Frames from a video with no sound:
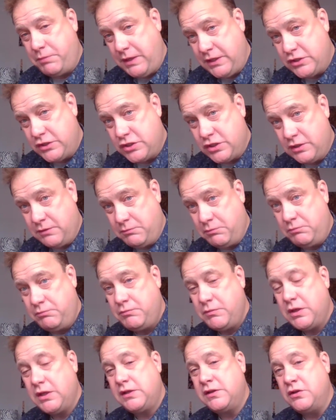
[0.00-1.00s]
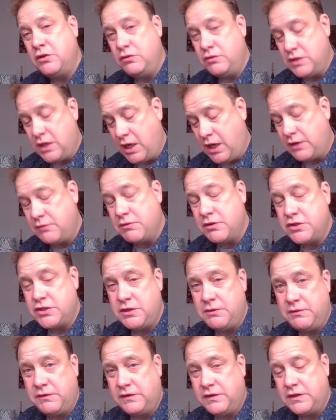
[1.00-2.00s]
Beauchamp, who died when
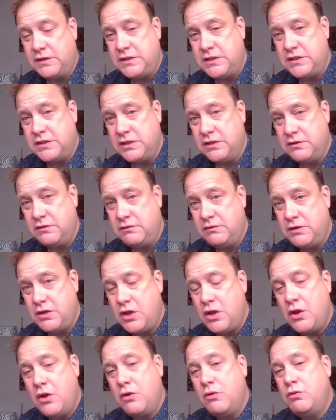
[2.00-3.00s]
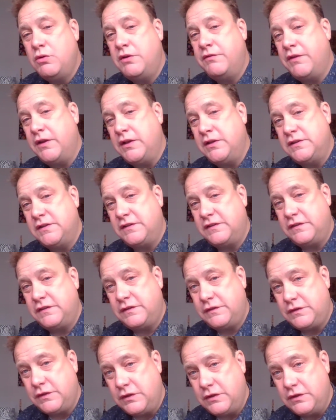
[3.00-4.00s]
she was 32, would have
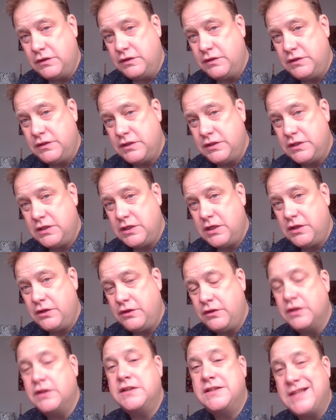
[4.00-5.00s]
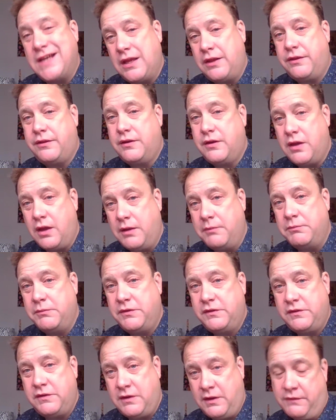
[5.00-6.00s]
understood that death
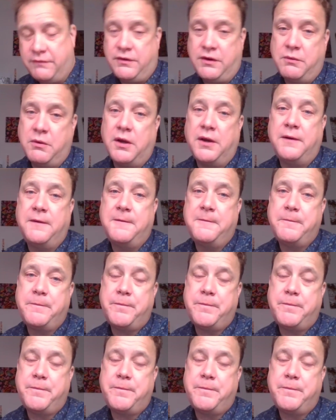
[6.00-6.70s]
comes to everyone.